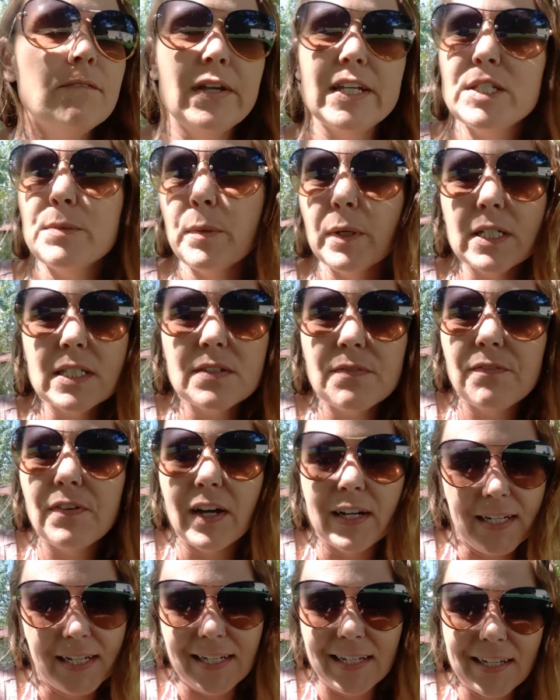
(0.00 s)
Facebook is
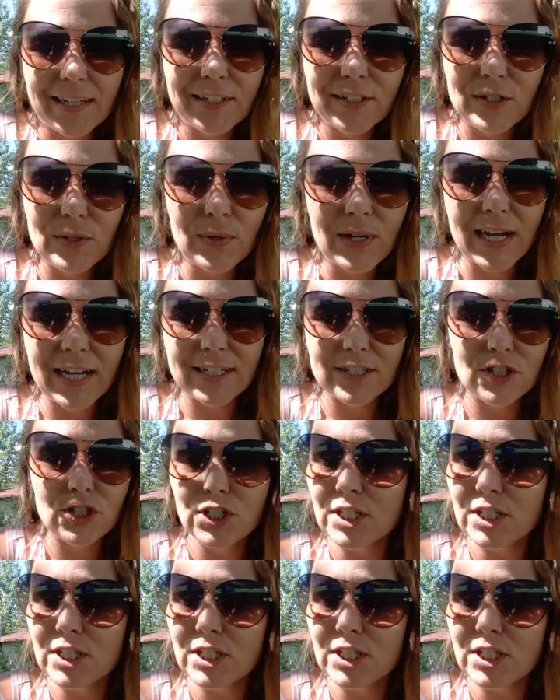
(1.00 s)
funny, you guys.